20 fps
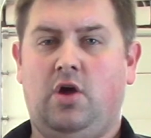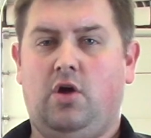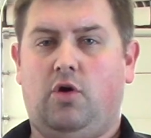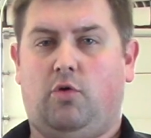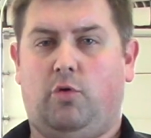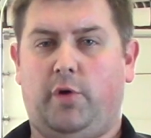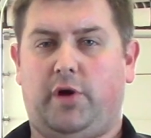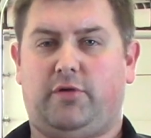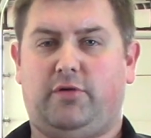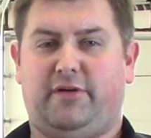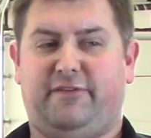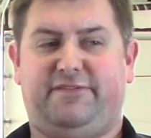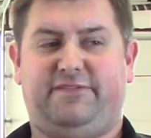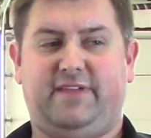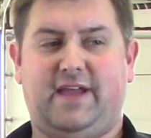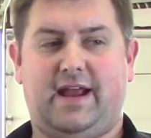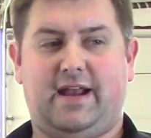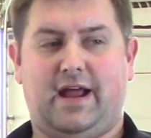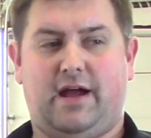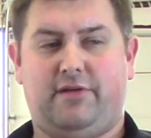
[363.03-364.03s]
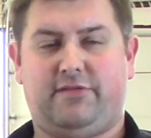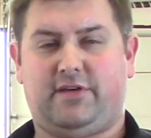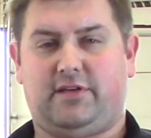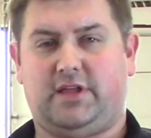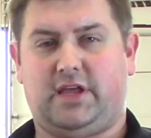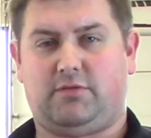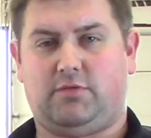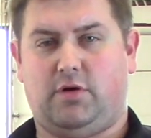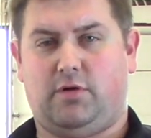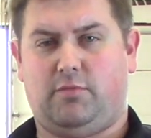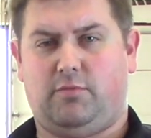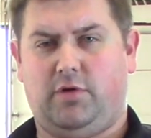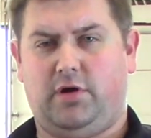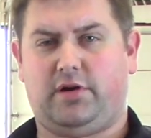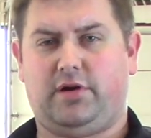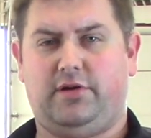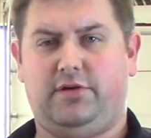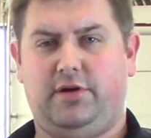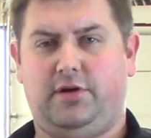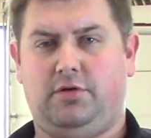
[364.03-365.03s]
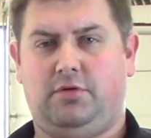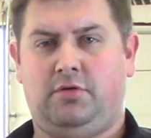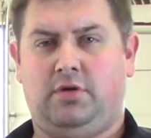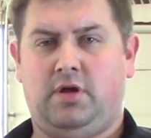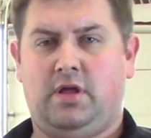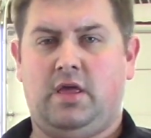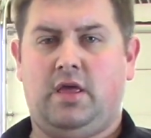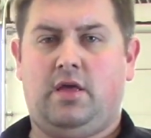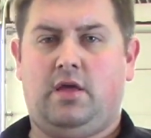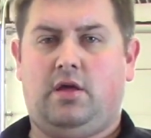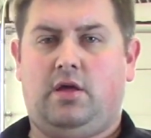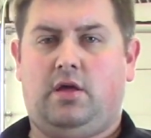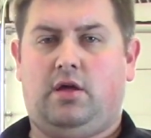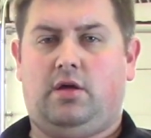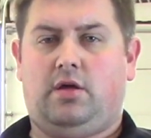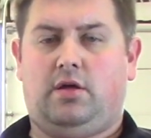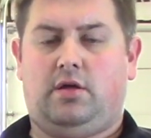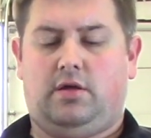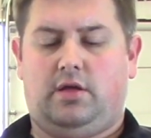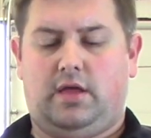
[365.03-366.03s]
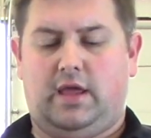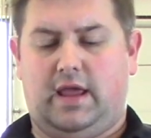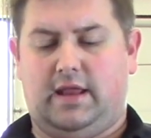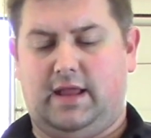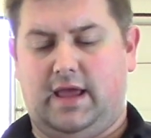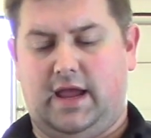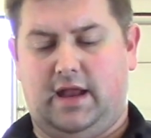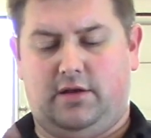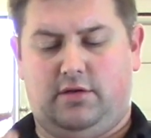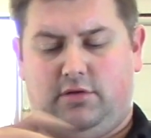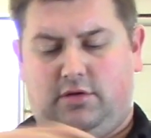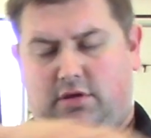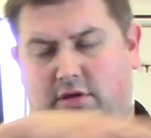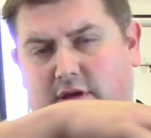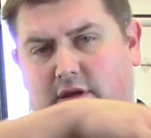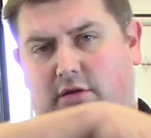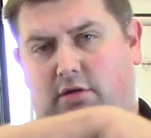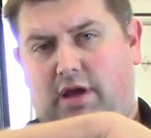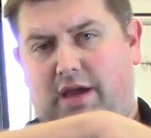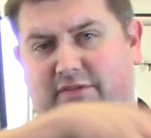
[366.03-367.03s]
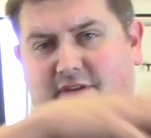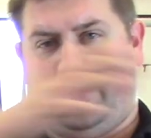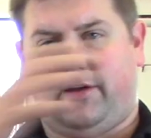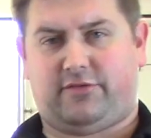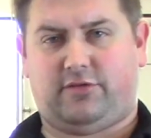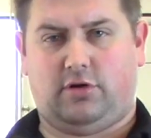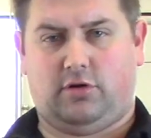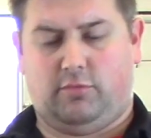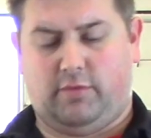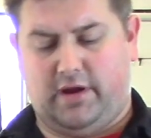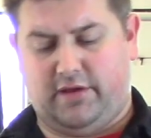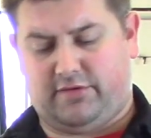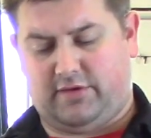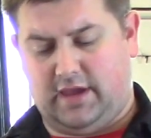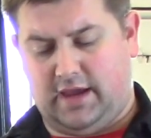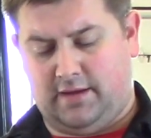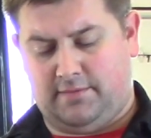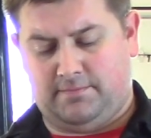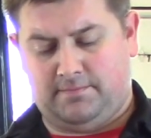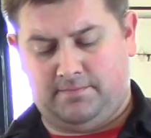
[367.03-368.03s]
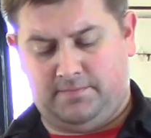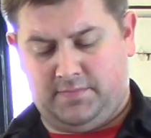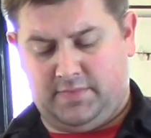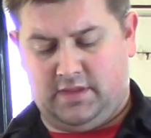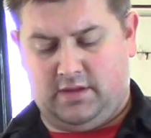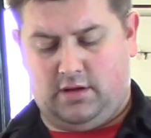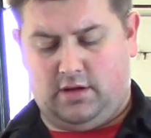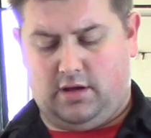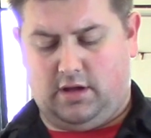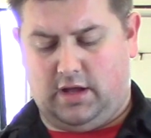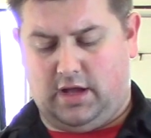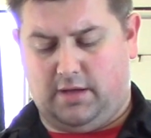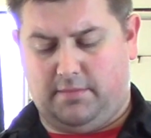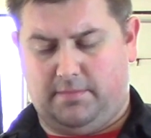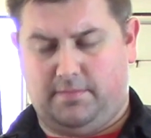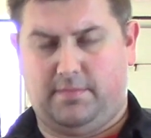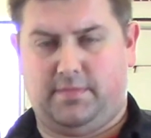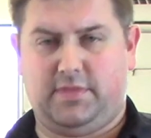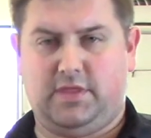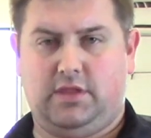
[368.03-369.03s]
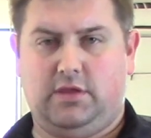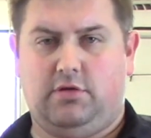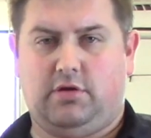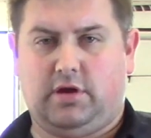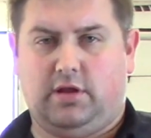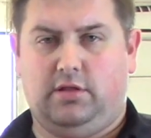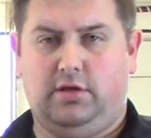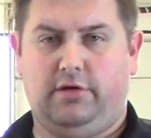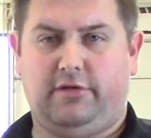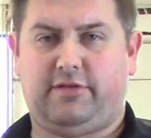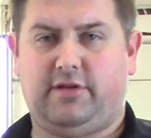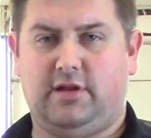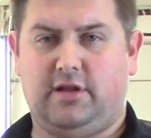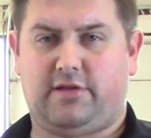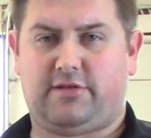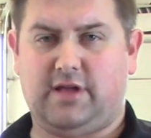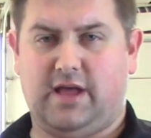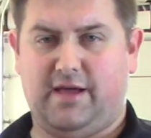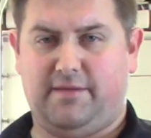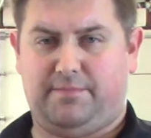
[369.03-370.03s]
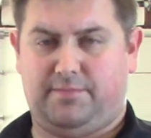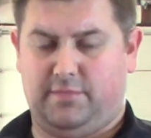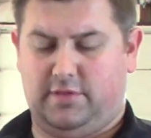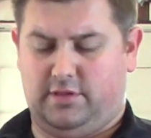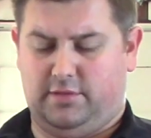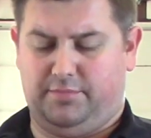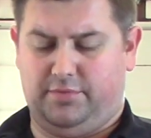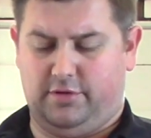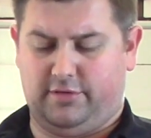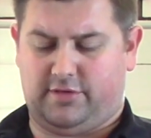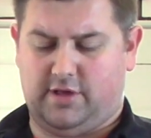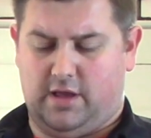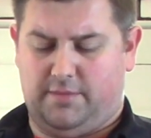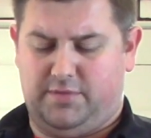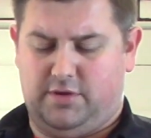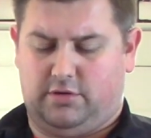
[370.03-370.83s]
We're doing a flat housing like what we're going to do, and then have an external wastegate. You can loosen the bolts up.